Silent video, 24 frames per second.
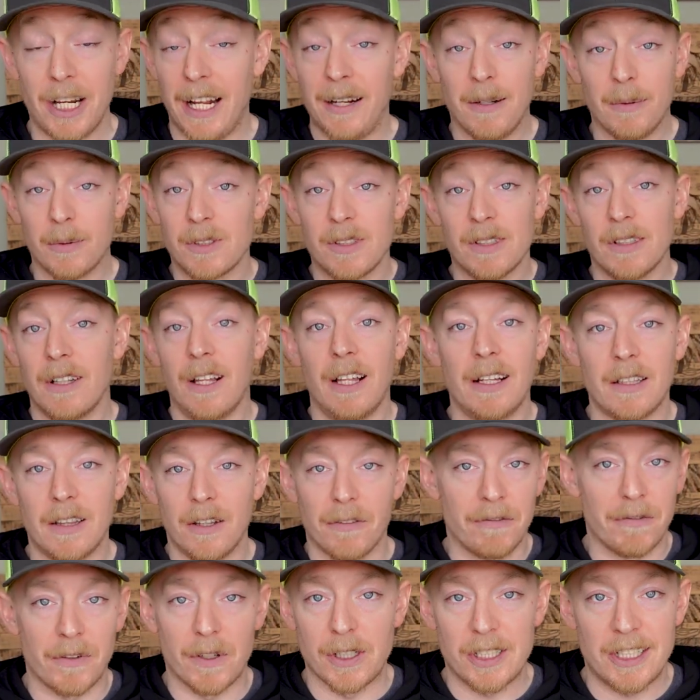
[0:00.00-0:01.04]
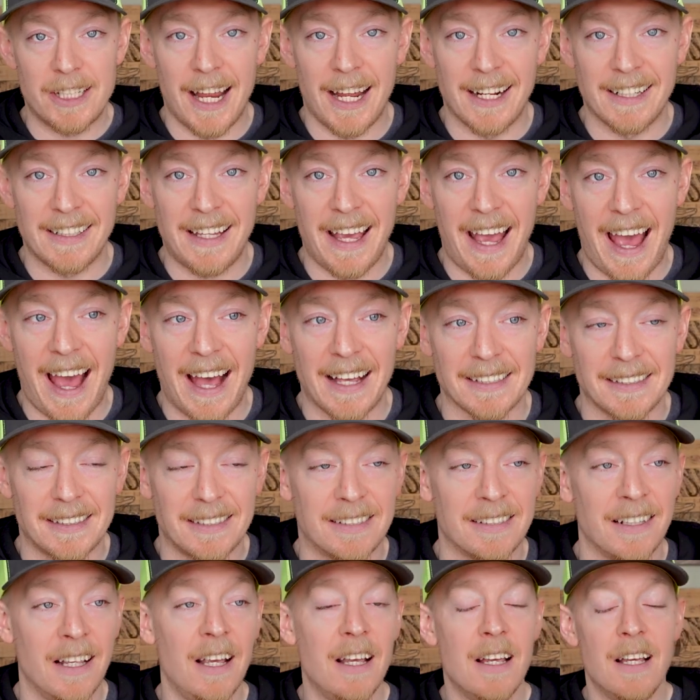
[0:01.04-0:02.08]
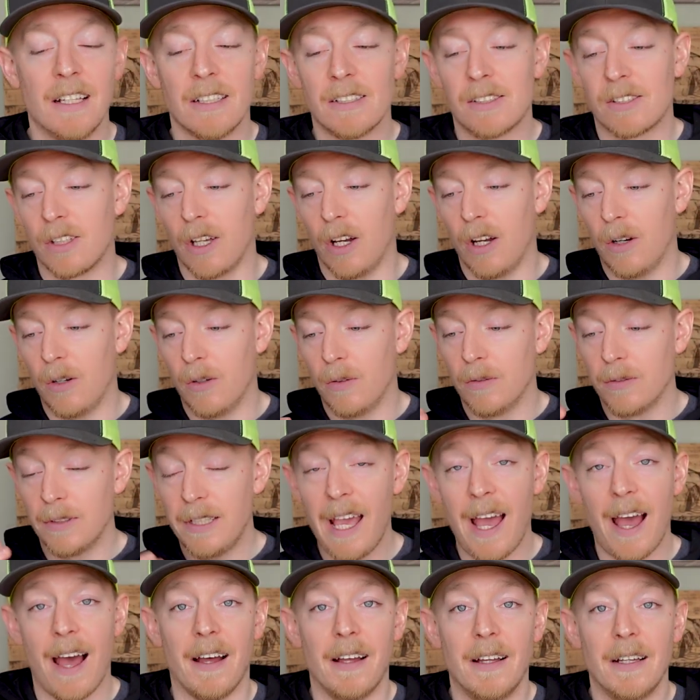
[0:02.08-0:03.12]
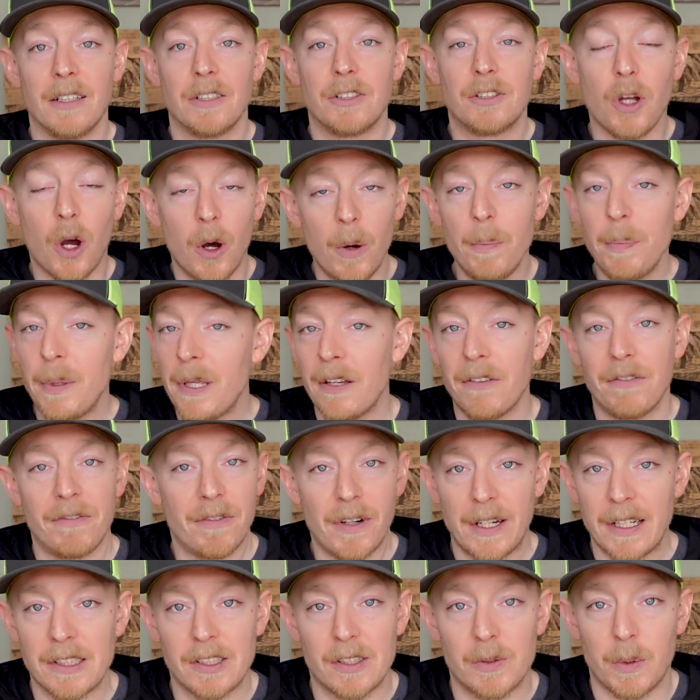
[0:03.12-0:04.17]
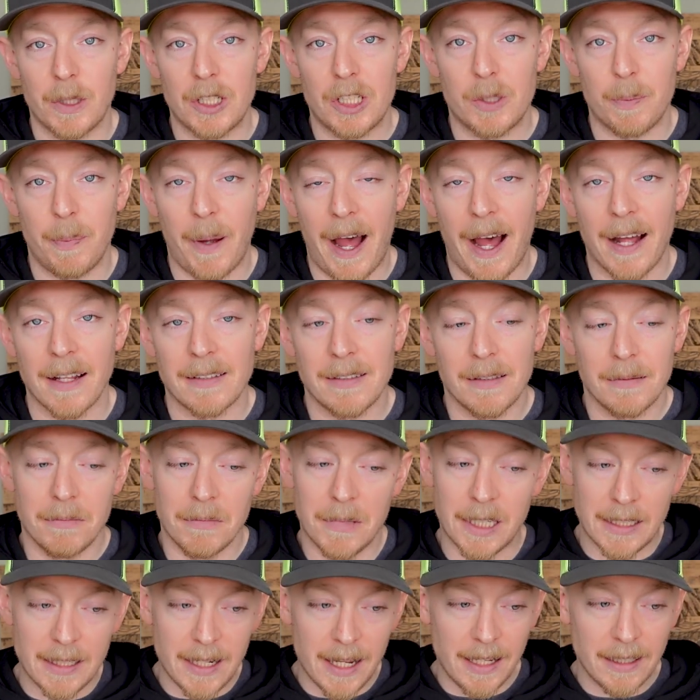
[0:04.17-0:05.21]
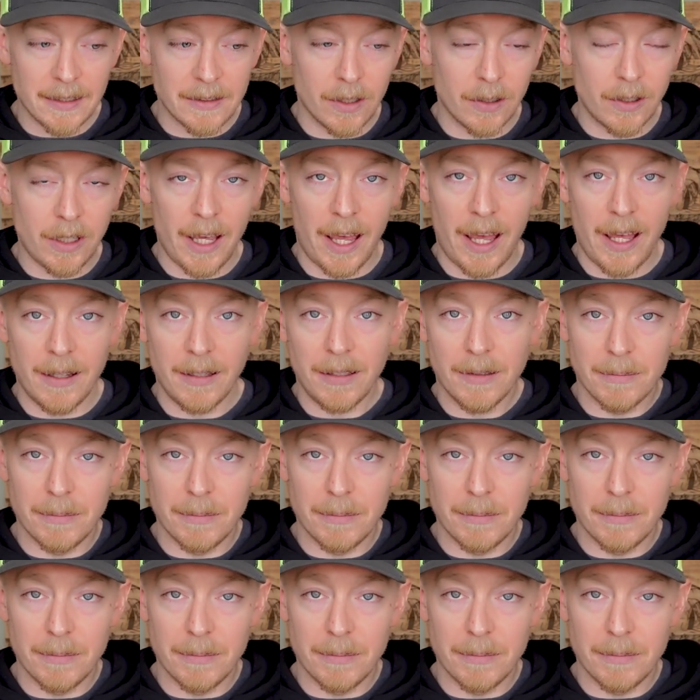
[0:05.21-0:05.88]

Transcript: And it was in like the first 10 casts. So yeah, don't be afraid to switch spots. Midday is okay.